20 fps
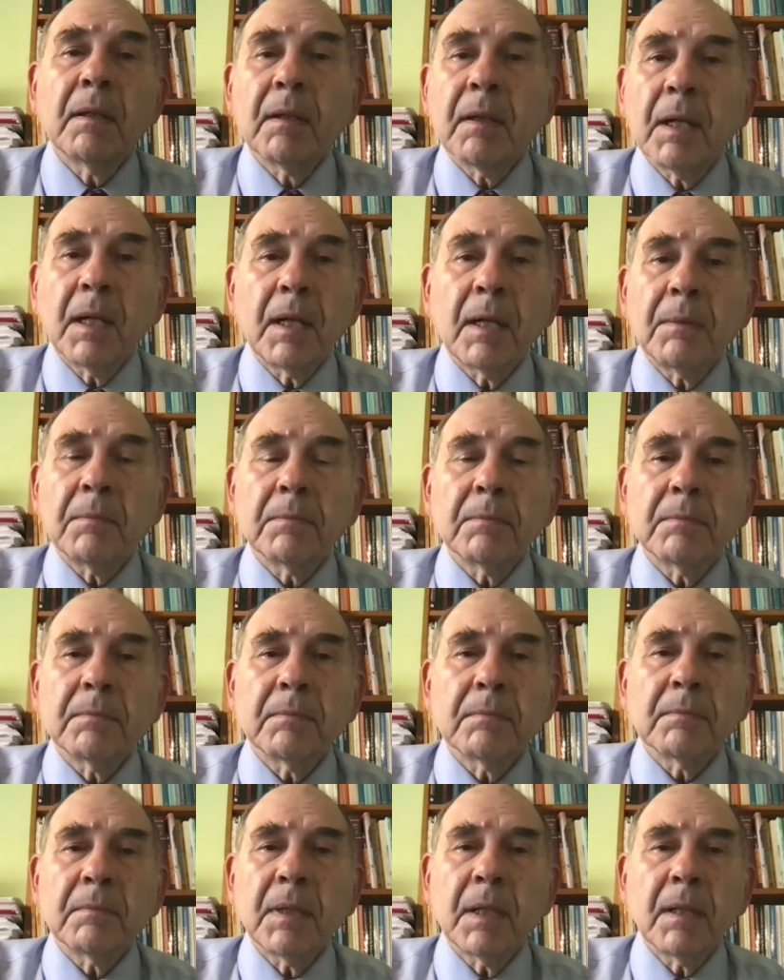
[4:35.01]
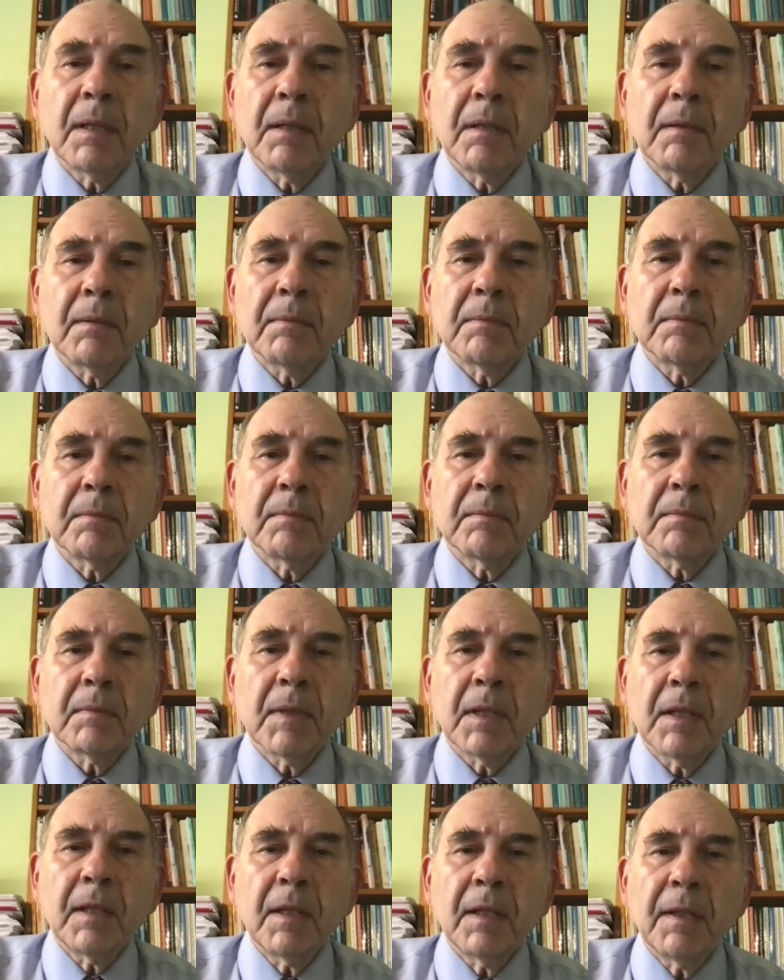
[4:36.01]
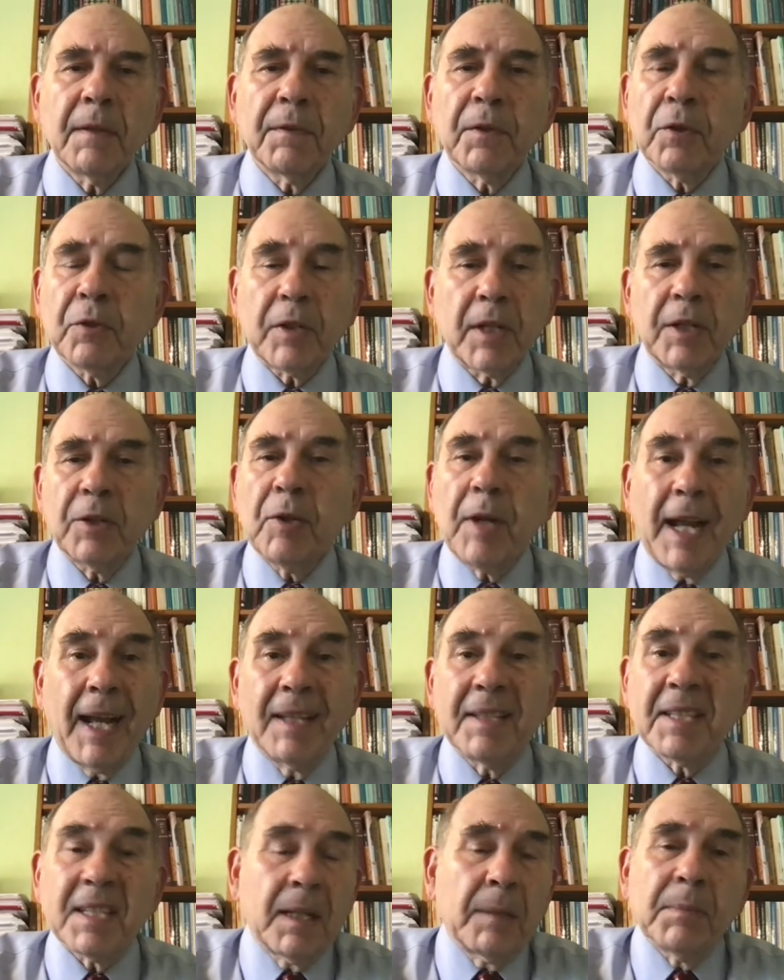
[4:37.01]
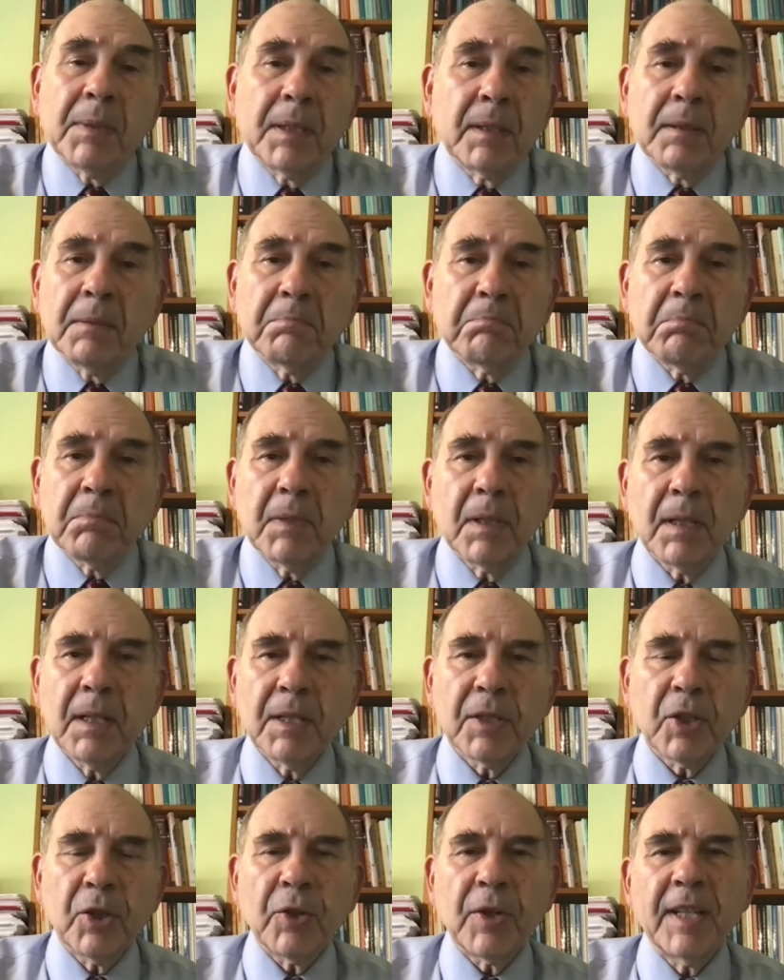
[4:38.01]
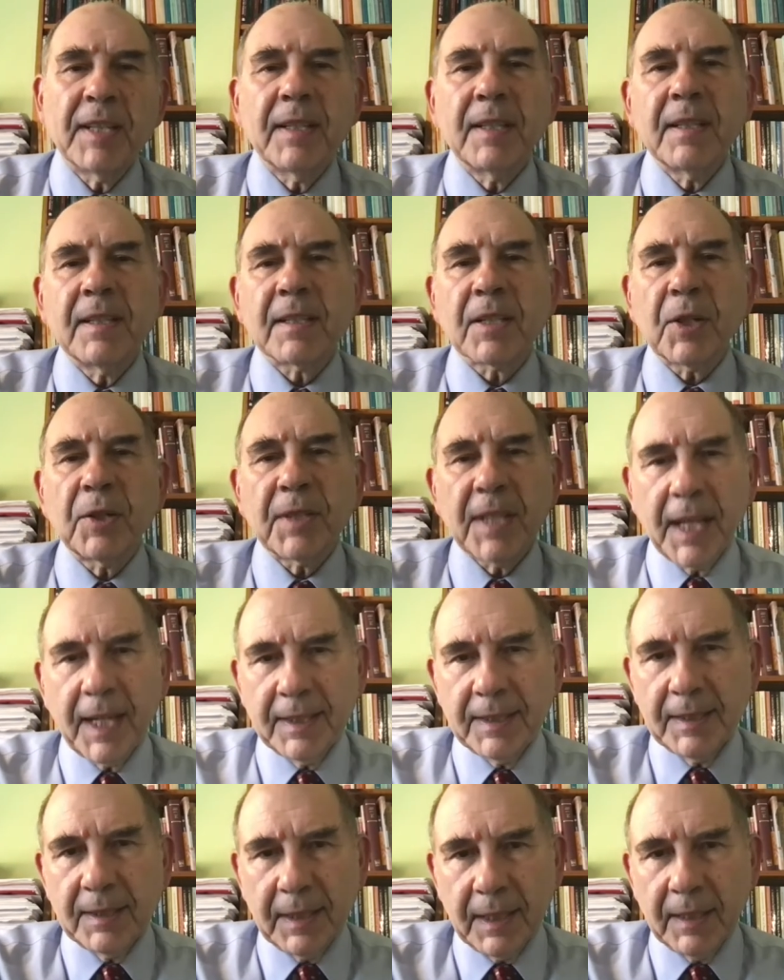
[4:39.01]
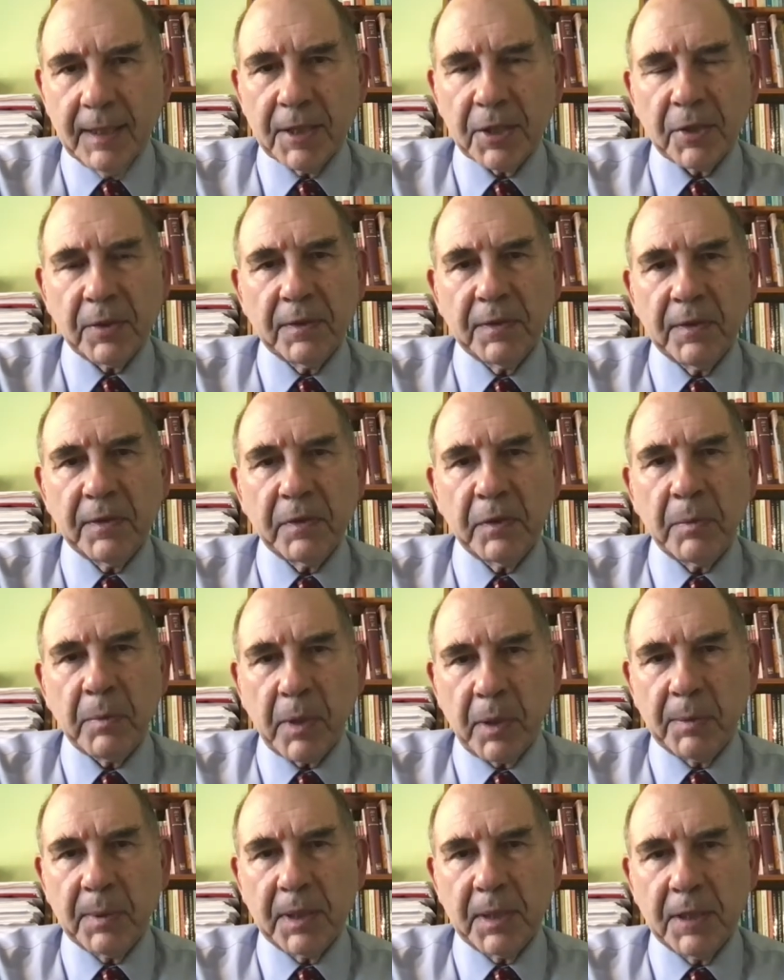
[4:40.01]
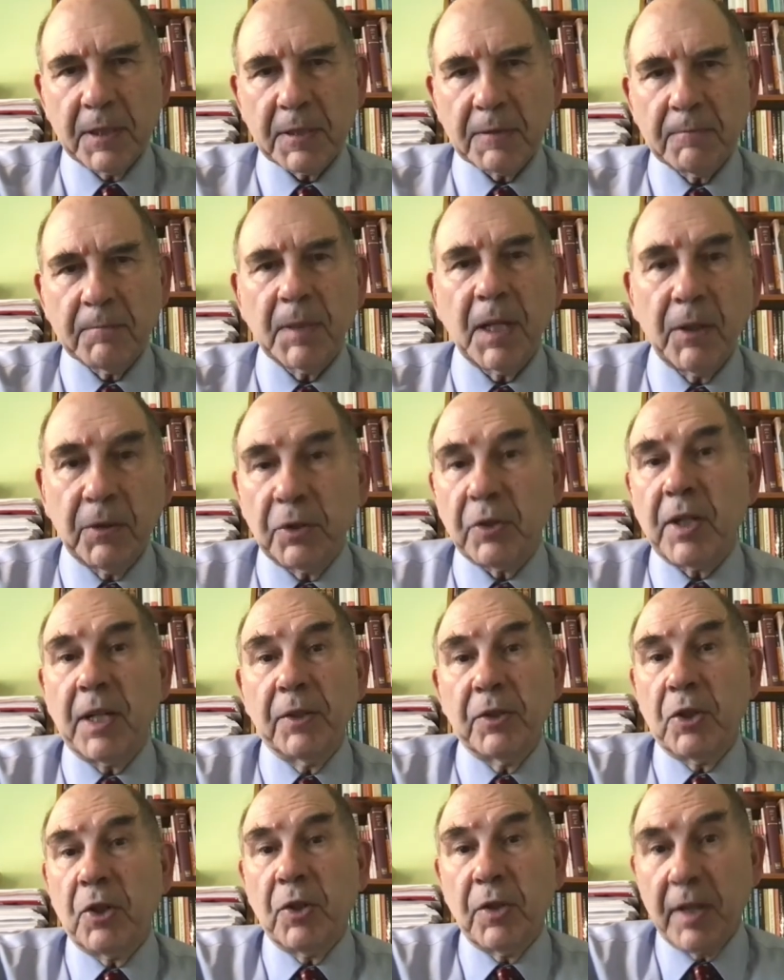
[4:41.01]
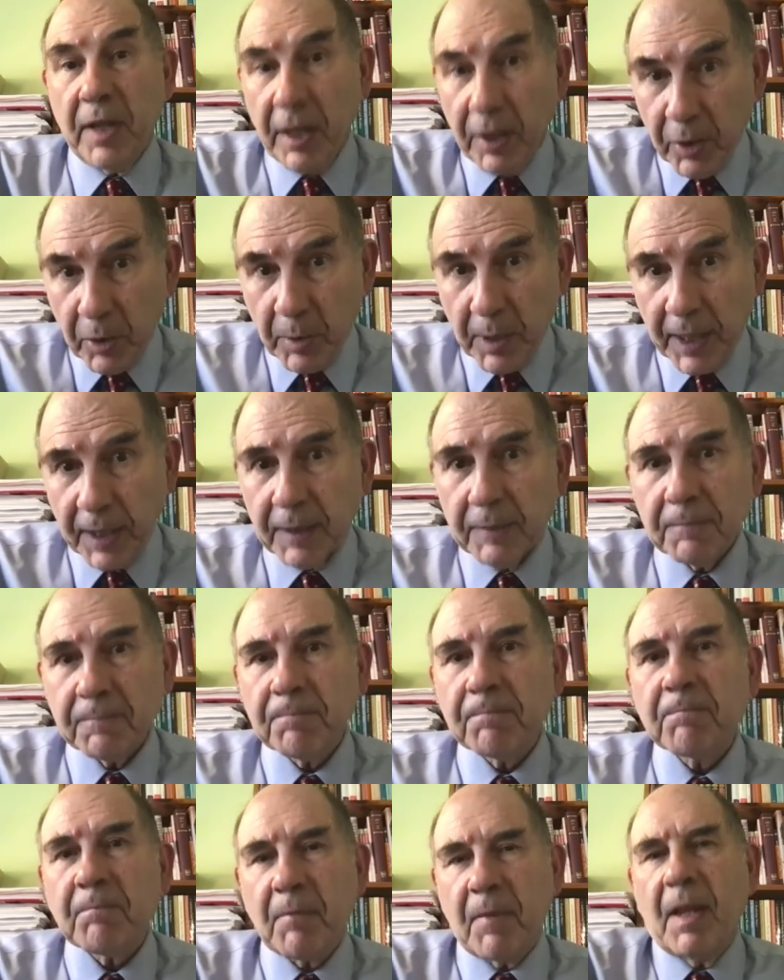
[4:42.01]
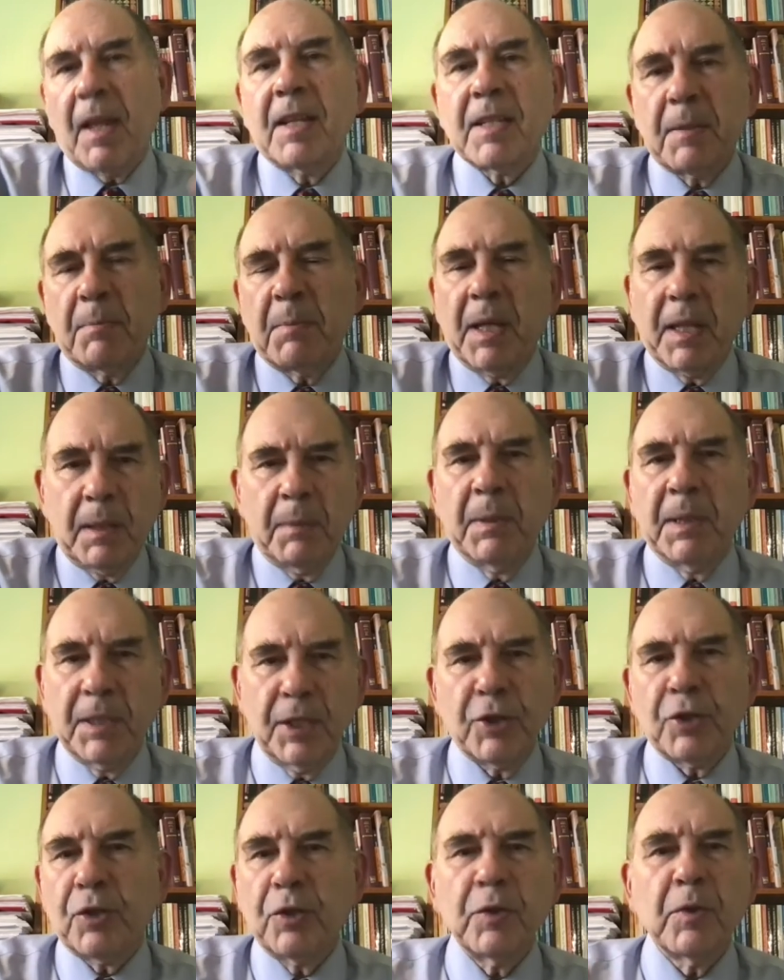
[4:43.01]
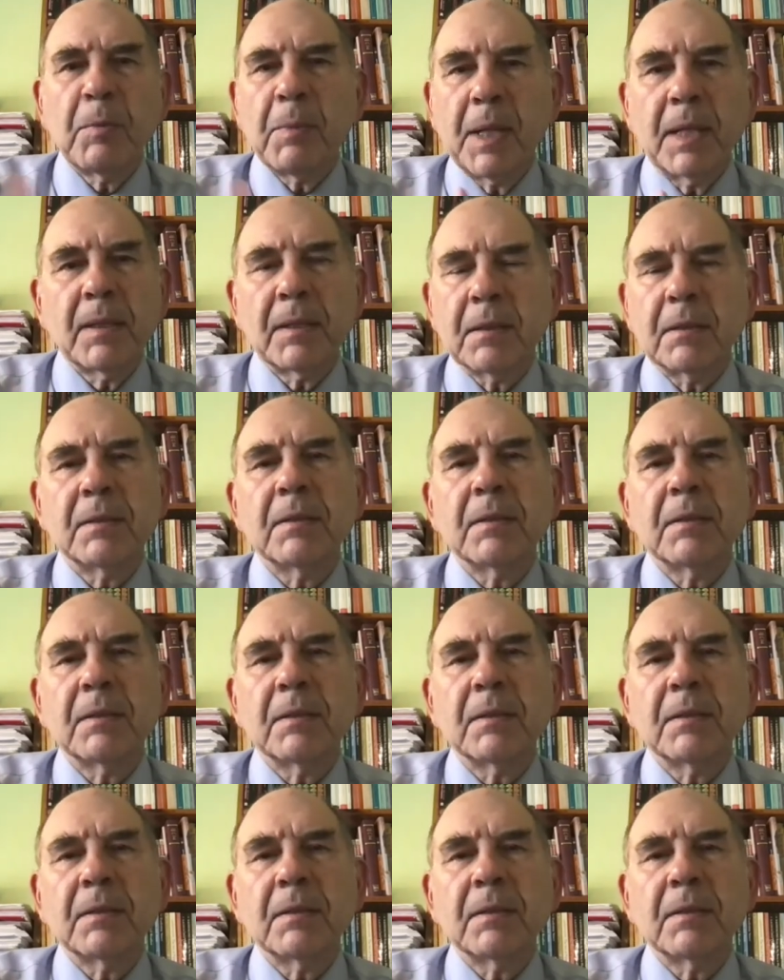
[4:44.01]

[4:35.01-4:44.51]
Um, uh, if you try to add something, it already is contained in the list of 15 properties. Now try to go the other way. As a mathematician, you may